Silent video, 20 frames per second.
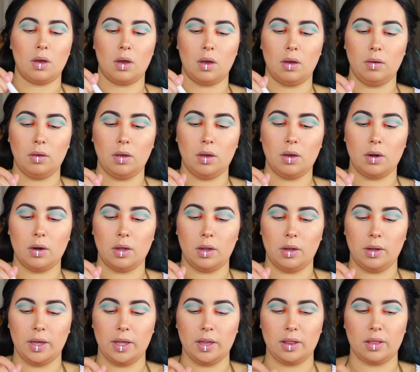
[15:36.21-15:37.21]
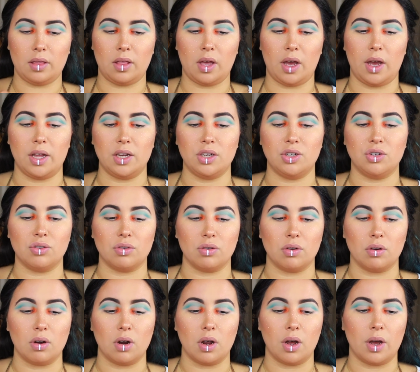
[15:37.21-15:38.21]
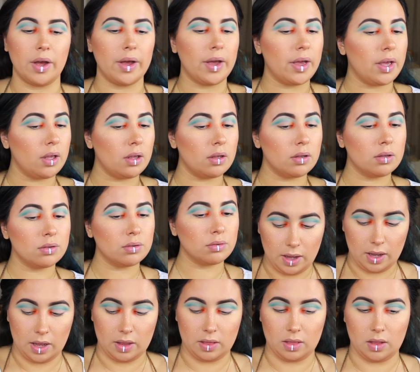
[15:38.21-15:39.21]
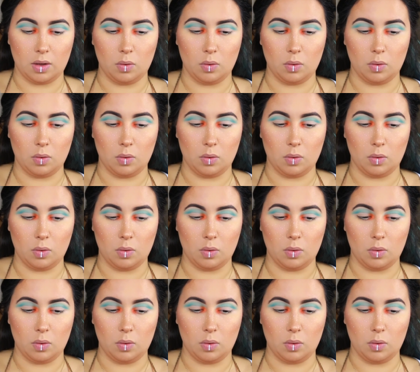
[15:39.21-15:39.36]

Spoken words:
I'm gonna let that dry and